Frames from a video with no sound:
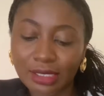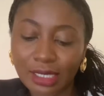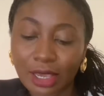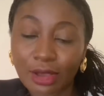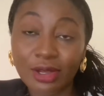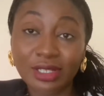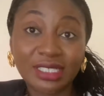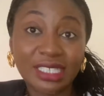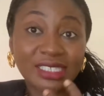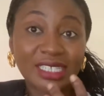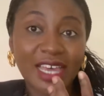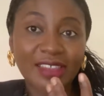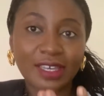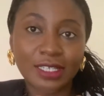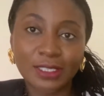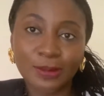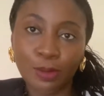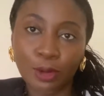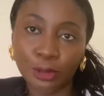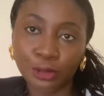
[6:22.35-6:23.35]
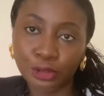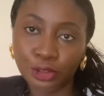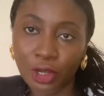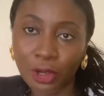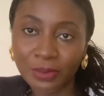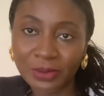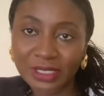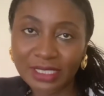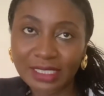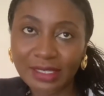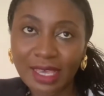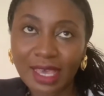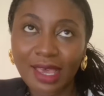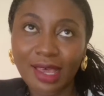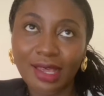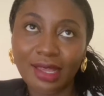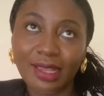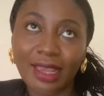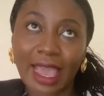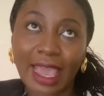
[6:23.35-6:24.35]
It contains other small chops
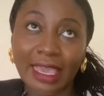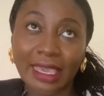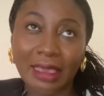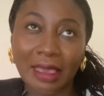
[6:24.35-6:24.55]
like